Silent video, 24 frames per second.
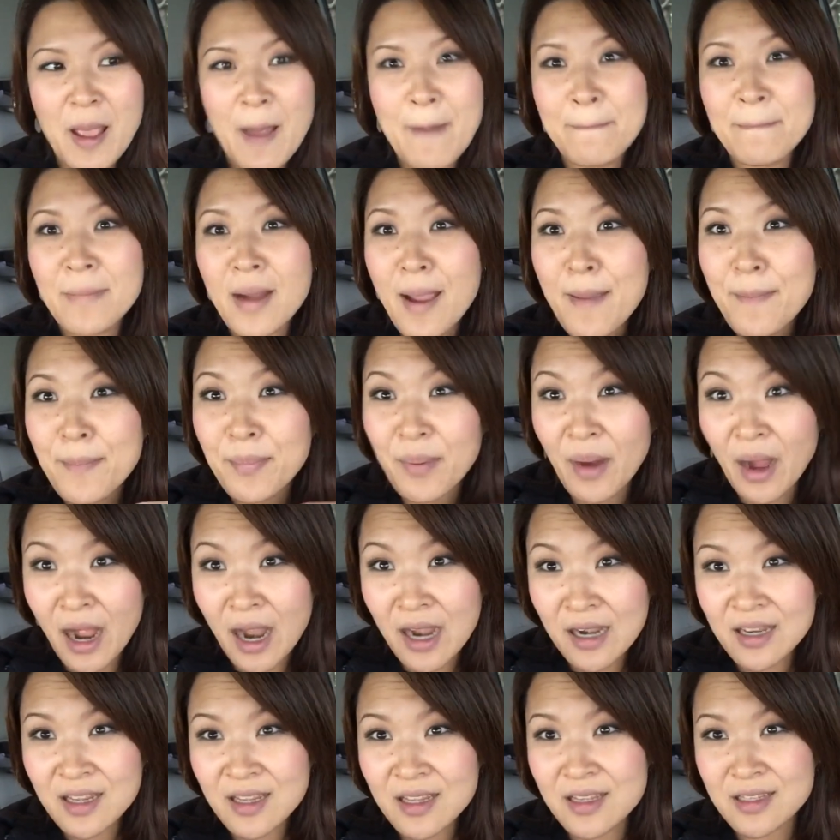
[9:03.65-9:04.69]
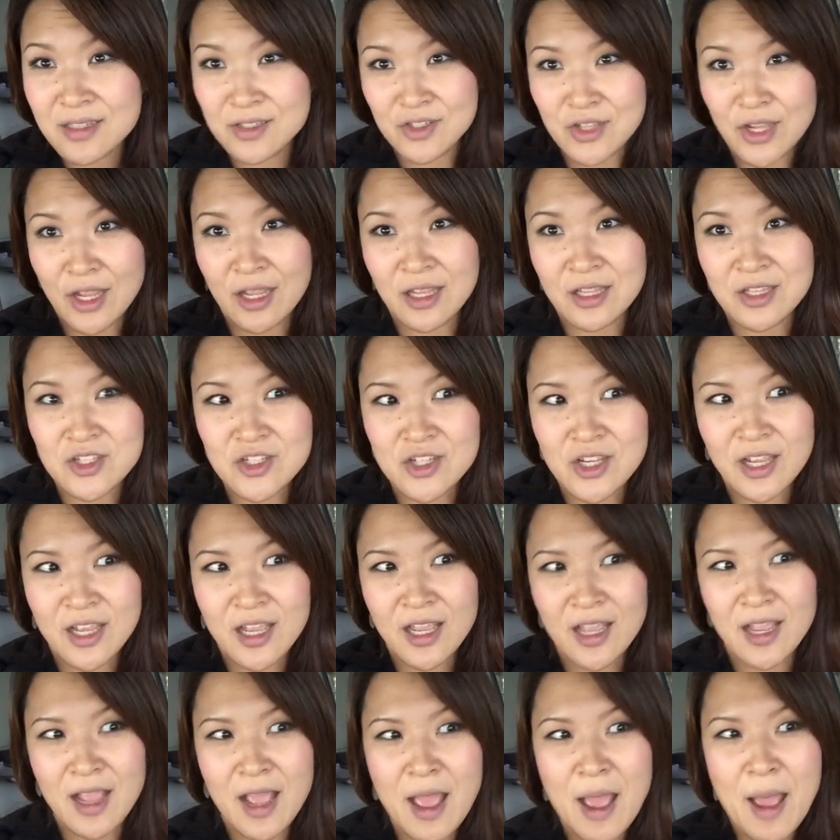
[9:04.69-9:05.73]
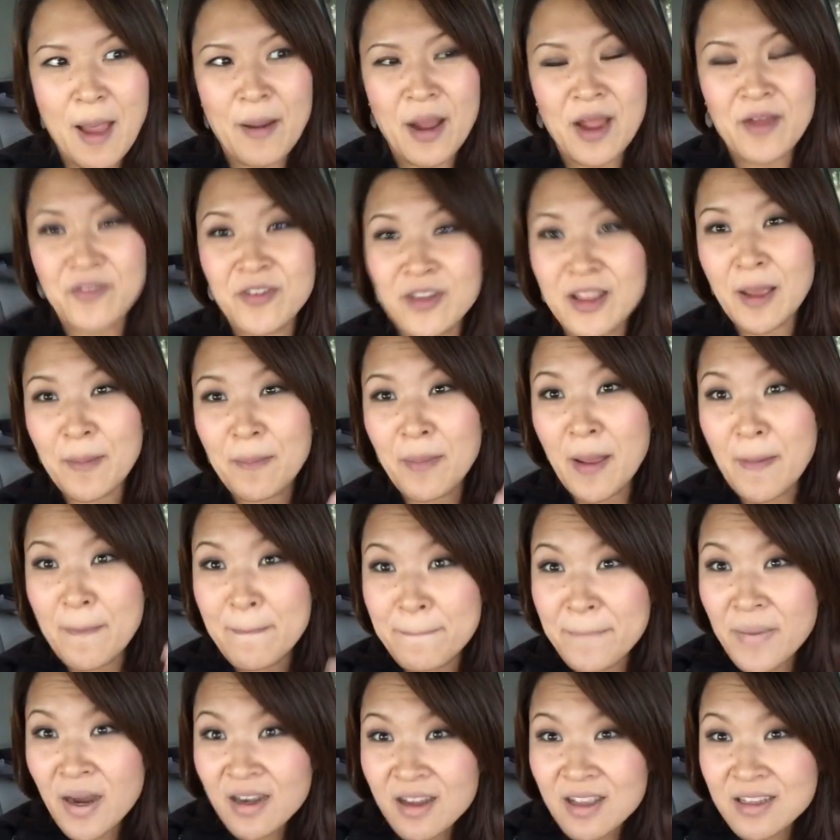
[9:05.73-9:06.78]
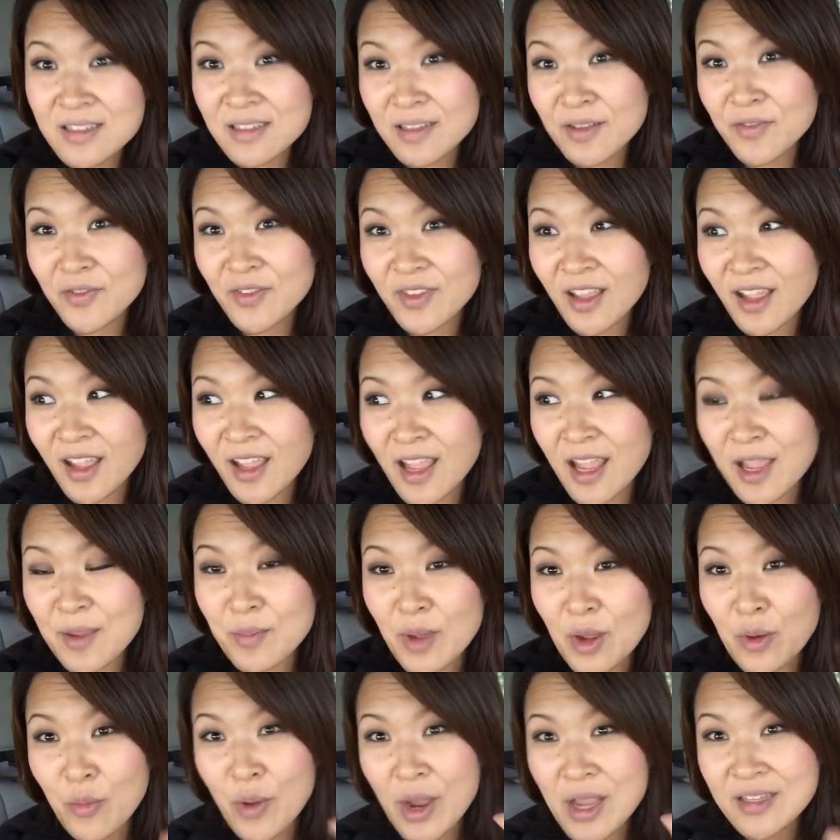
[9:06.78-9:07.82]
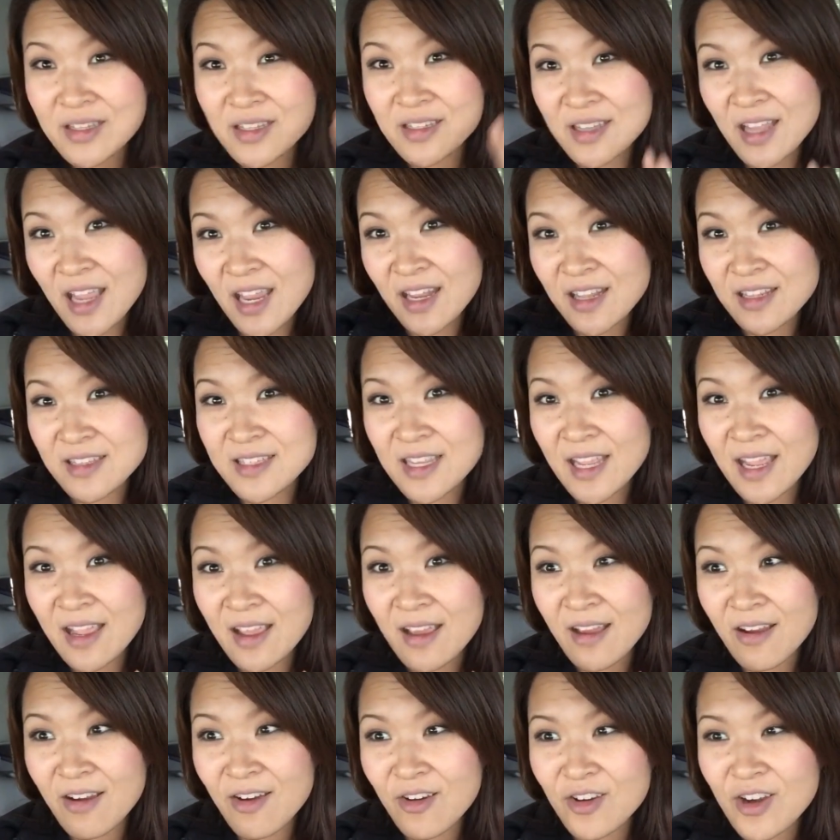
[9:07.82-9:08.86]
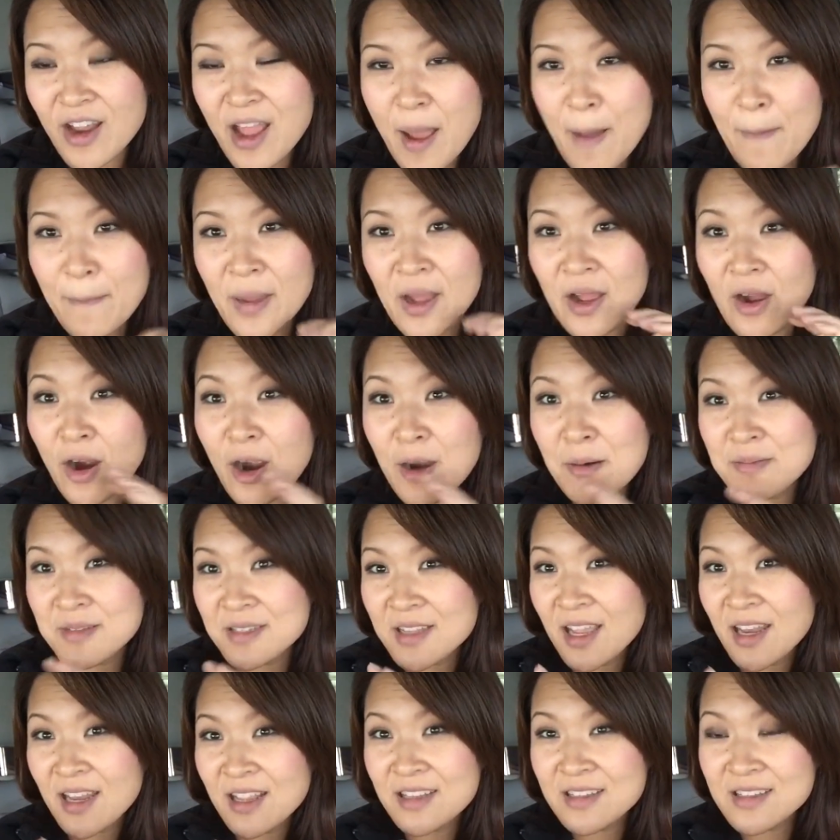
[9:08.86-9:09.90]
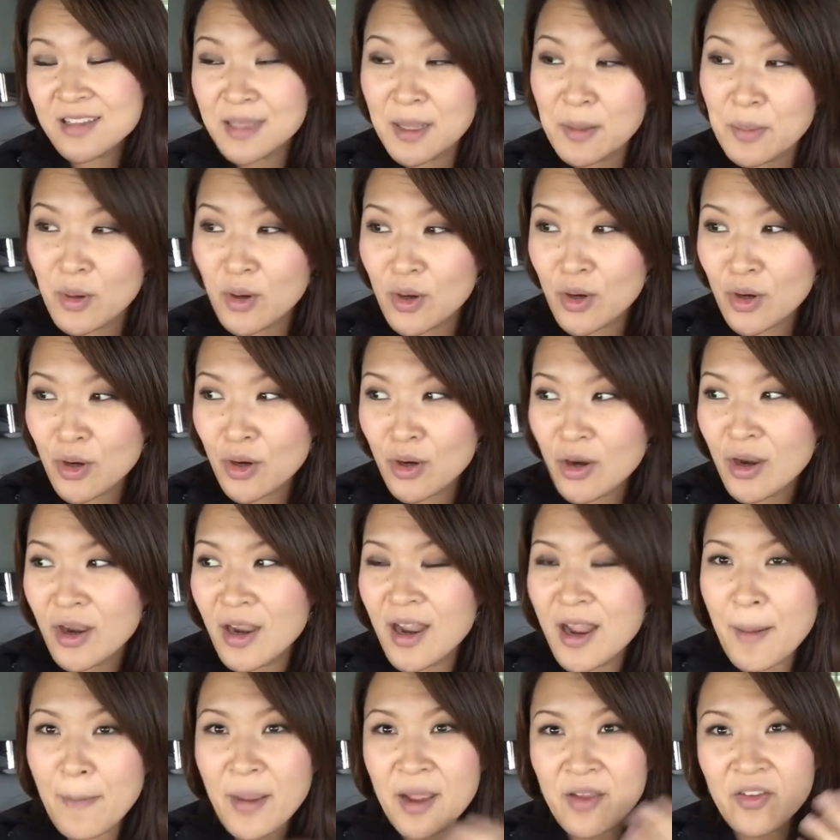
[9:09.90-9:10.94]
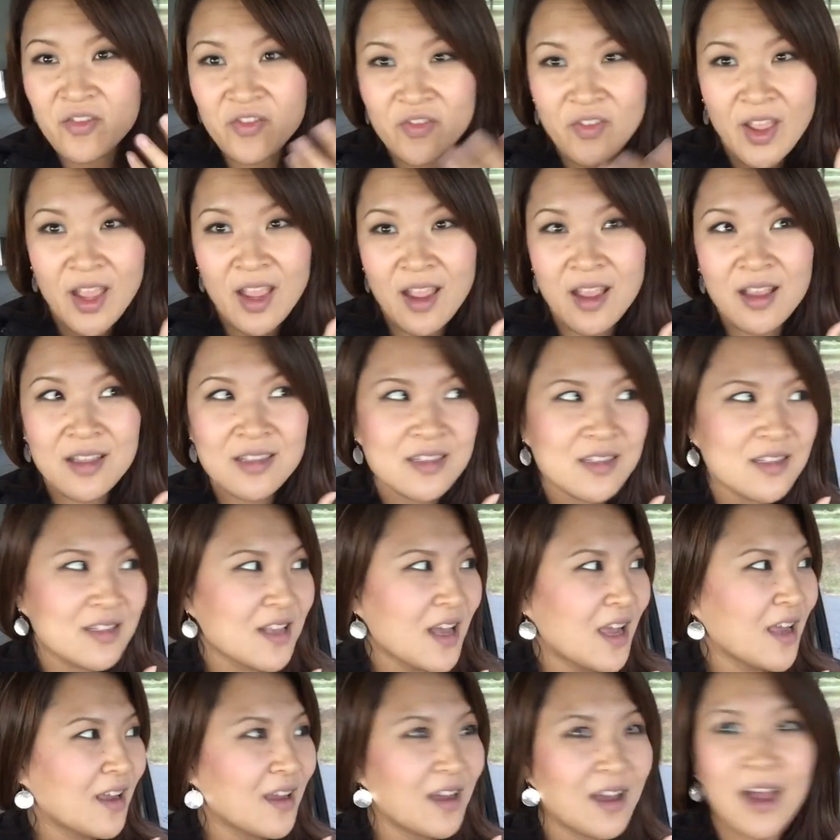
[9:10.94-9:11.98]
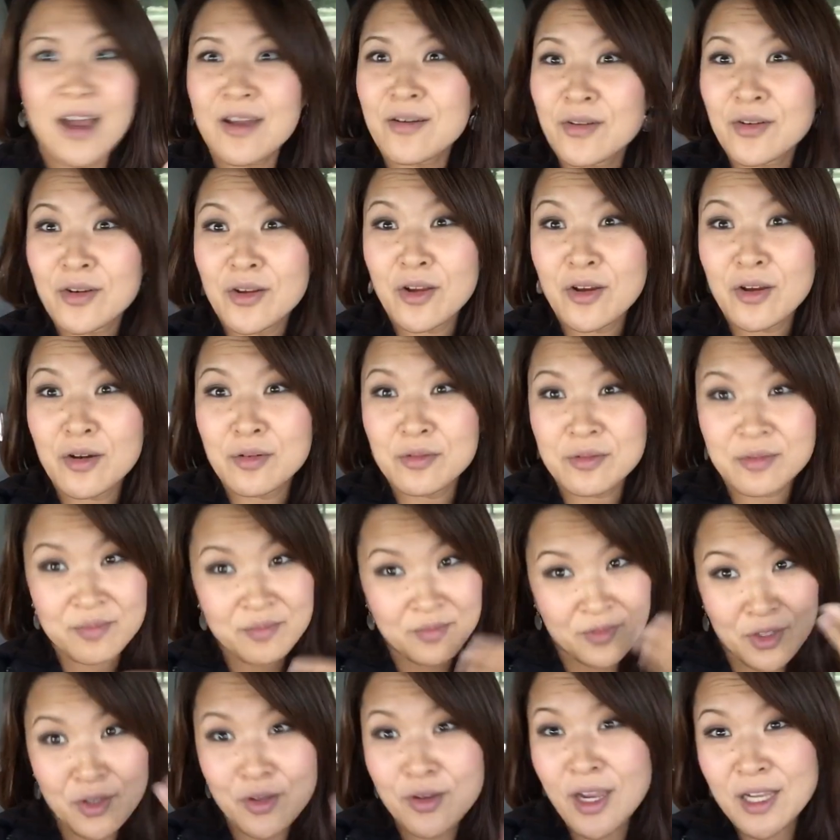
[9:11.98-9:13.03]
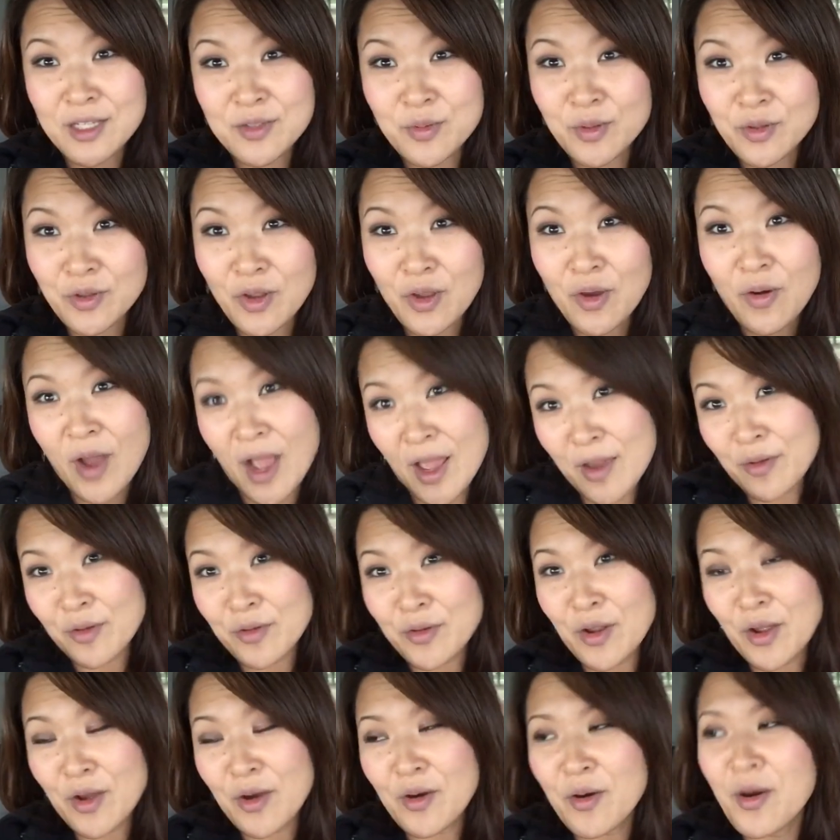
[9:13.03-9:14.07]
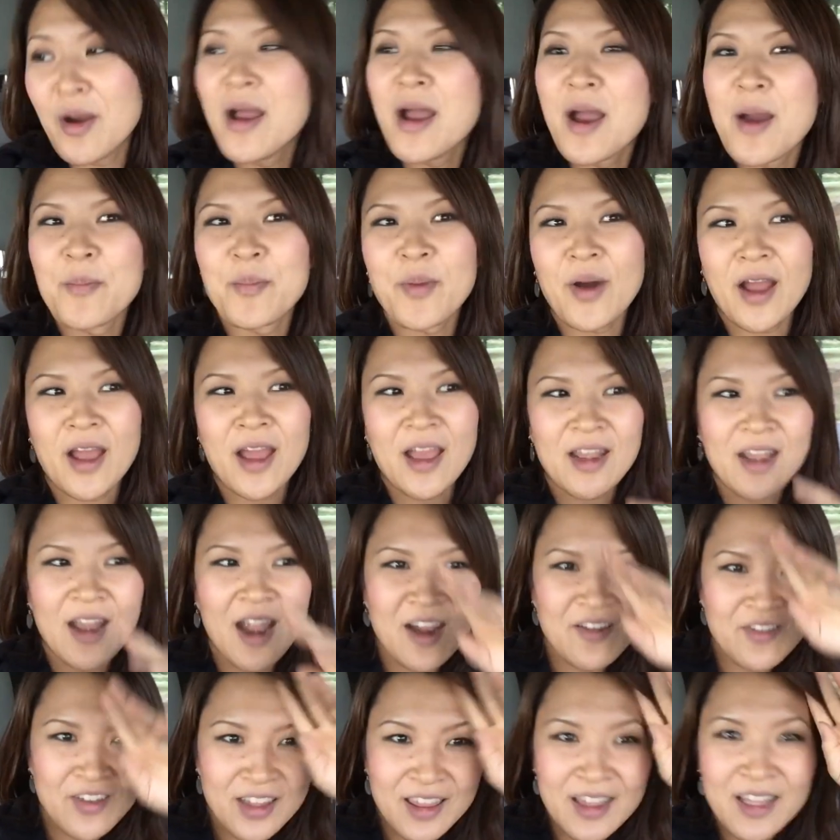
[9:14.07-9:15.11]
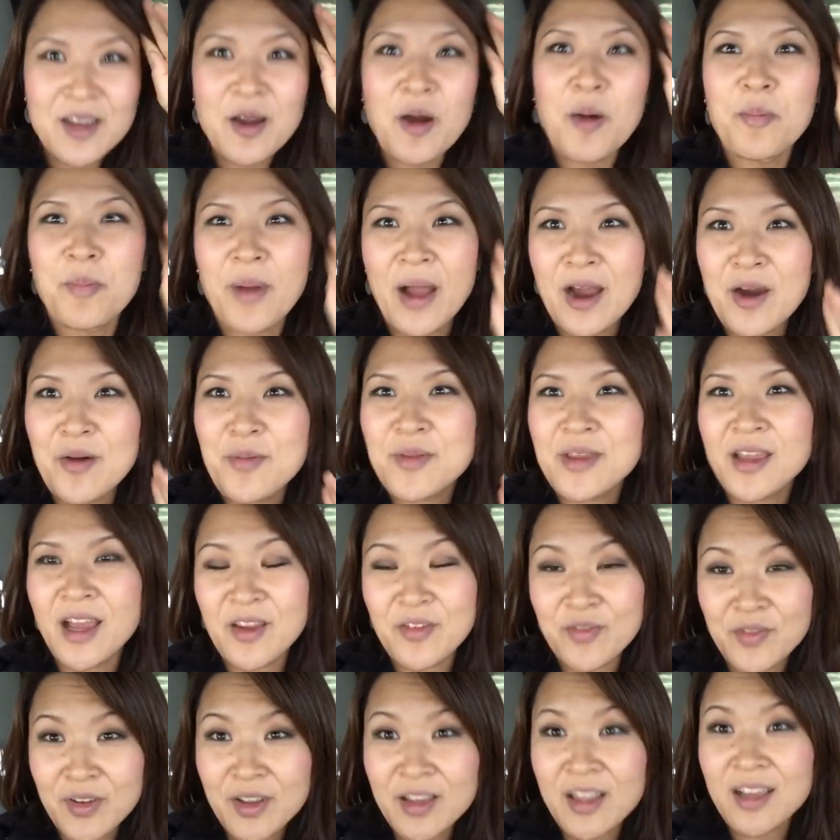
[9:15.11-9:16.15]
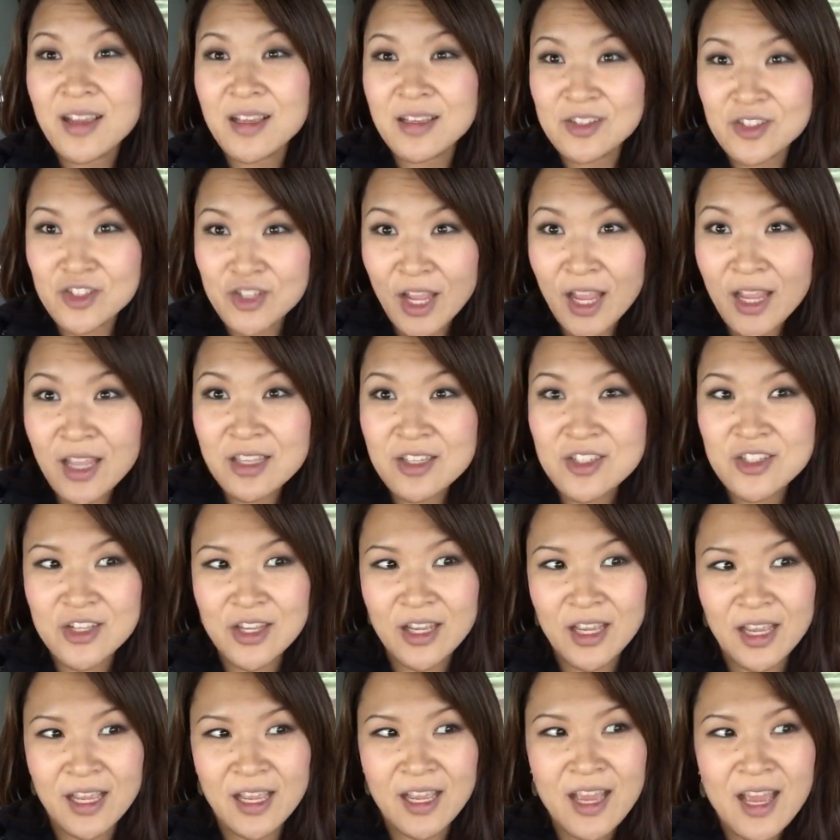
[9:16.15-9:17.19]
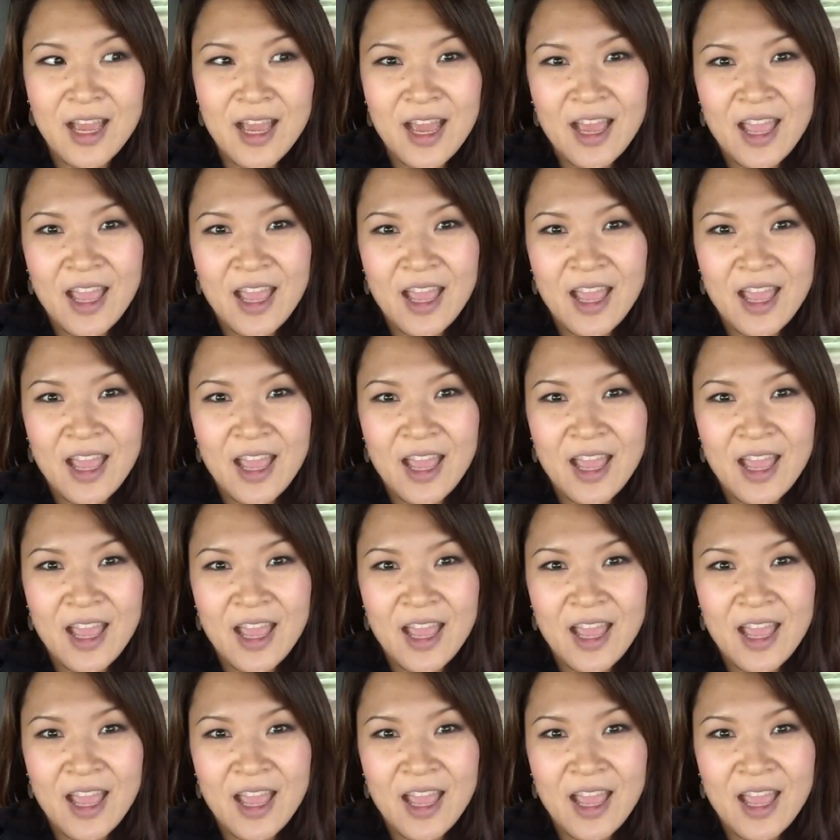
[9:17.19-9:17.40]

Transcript: My body is changing. I feel like my butt is lifting, my waist is getting down, my arms getting slimmer, my face is like, I don't know, you guys would know, I don't know, but everything about me, I feel like is changing.